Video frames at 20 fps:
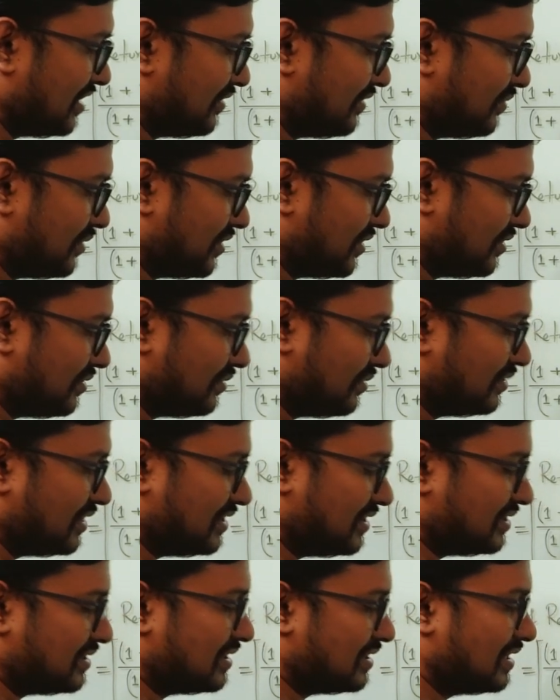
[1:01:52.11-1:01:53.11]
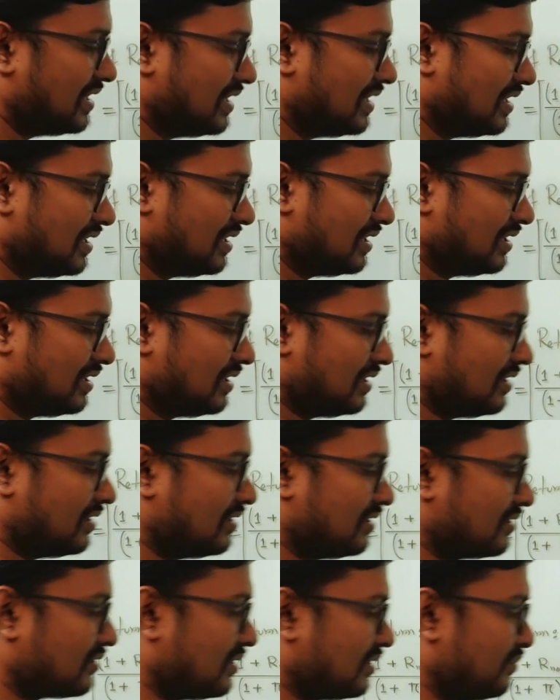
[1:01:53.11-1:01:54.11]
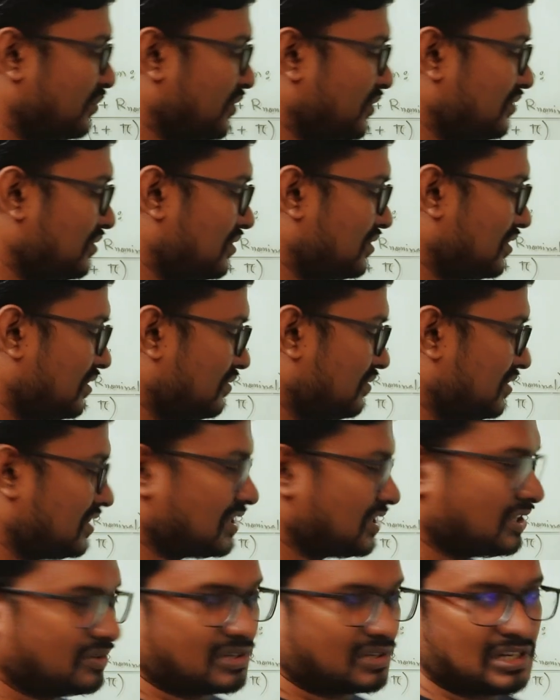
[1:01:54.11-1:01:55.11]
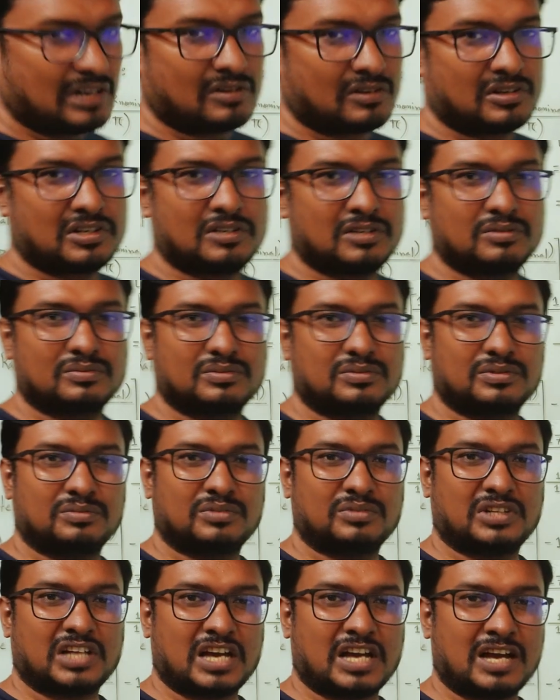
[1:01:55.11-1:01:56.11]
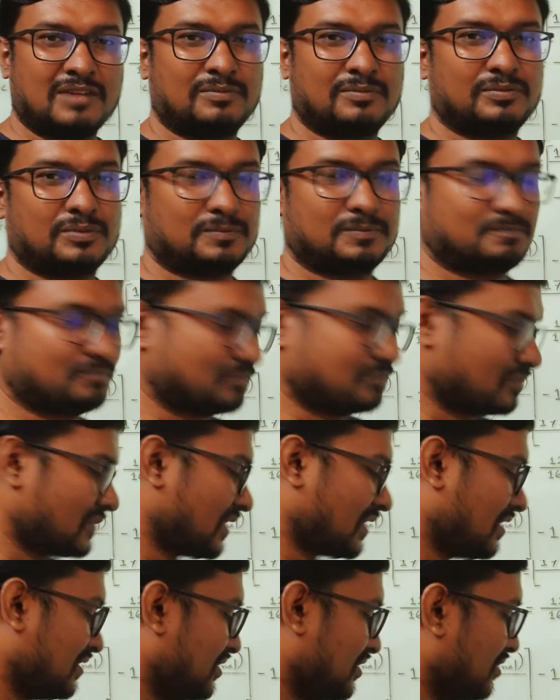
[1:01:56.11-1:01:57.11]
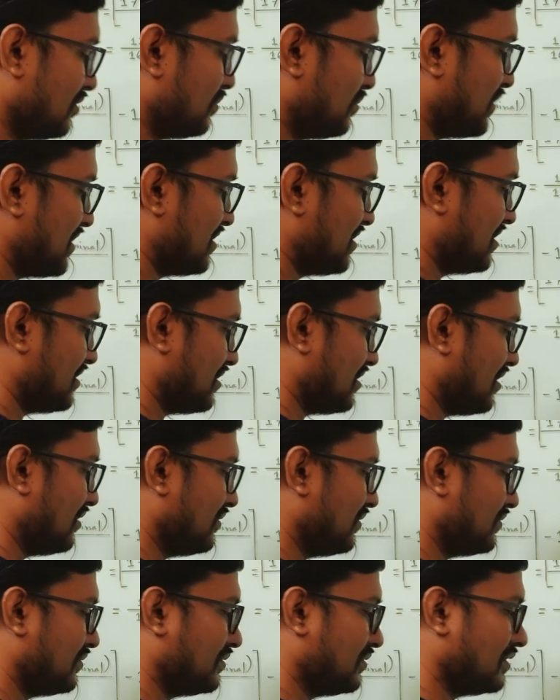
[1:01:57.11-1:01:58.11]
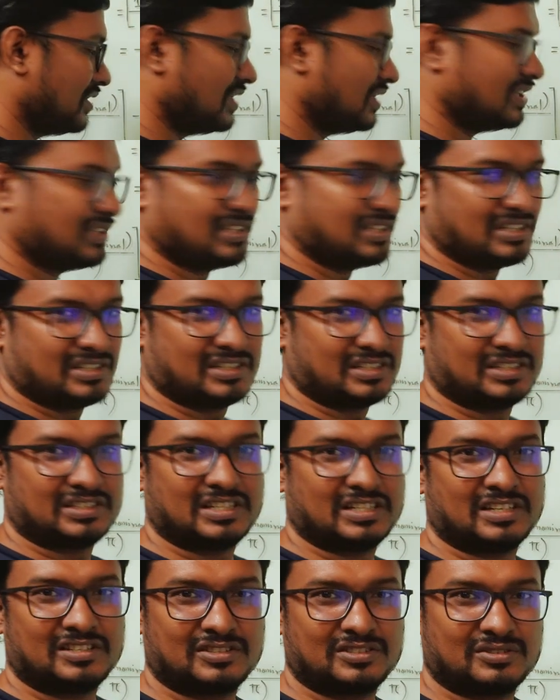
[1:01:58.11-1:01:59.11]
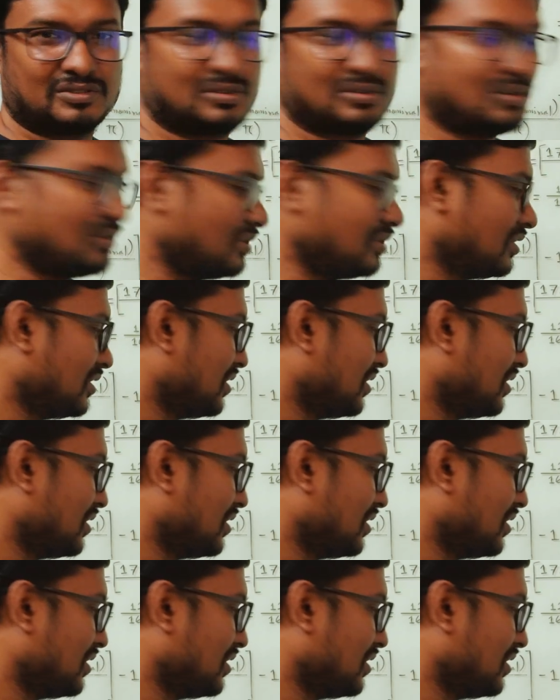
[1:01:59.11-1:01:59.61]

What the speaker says: If we do this or compute using our calculator, we will have 0% of real rate. There is no